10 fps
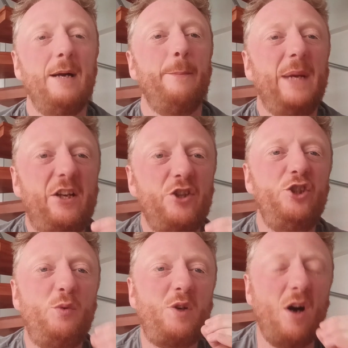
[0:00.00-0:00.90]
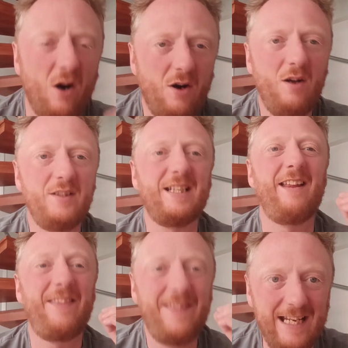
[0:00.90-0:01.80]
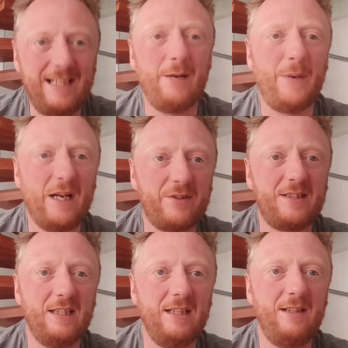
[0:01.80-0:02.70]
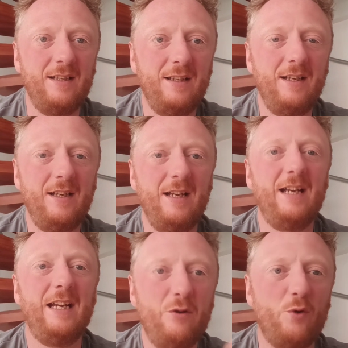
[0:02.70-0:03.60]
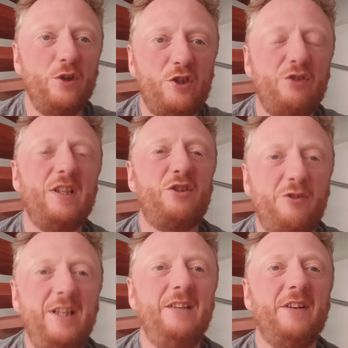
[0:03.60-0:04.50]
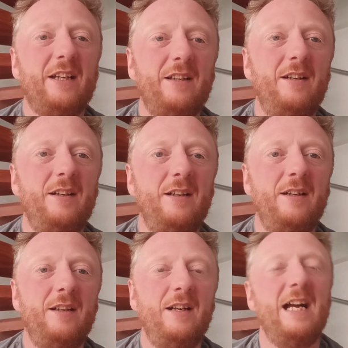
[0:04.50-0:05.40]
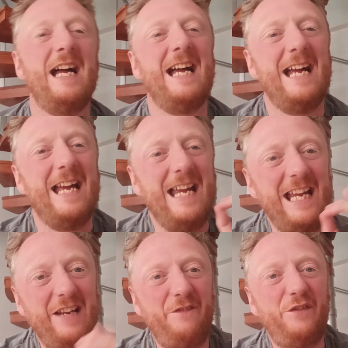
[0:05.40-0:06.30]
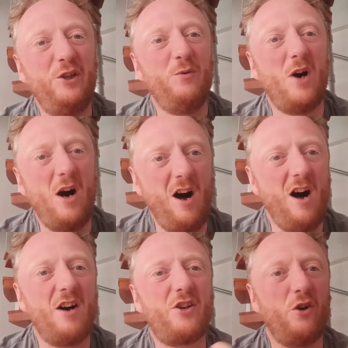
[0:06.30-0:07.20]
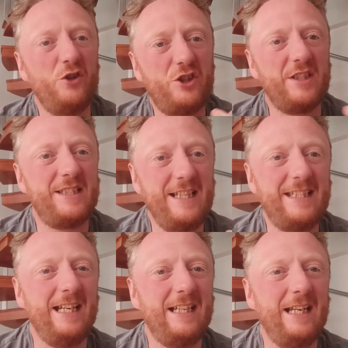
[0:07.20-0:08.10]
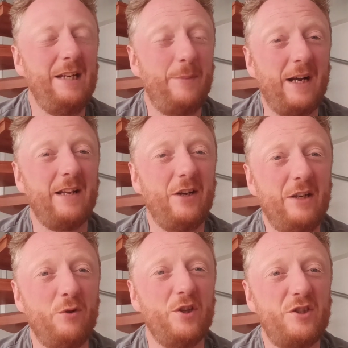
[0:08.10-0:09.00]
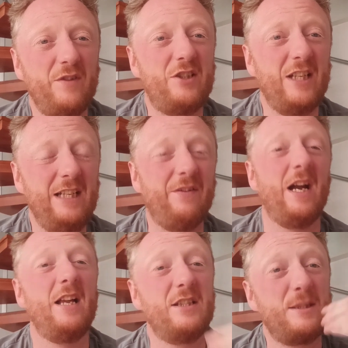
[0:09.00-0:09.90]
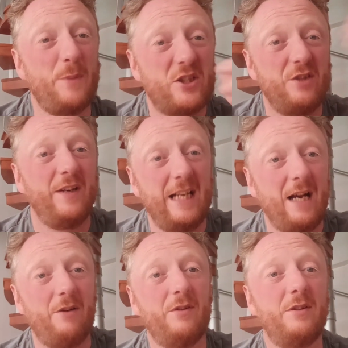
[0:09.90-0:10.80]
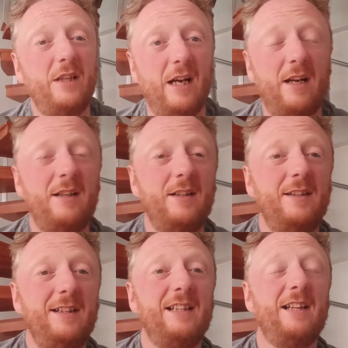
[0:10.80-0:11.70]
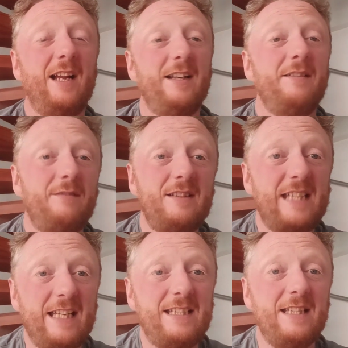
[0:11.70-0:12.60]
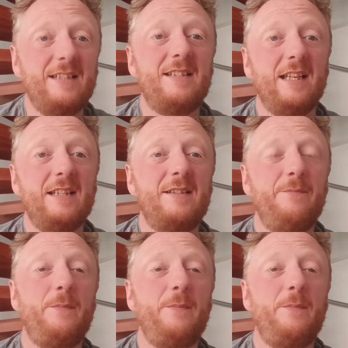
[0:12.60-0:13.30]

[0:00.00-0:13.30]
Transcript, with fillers: Because you can't think about it in order to retrieve it if you are consciously thinking about it in order to retrieve it and sputtering out, yeah, like sentences,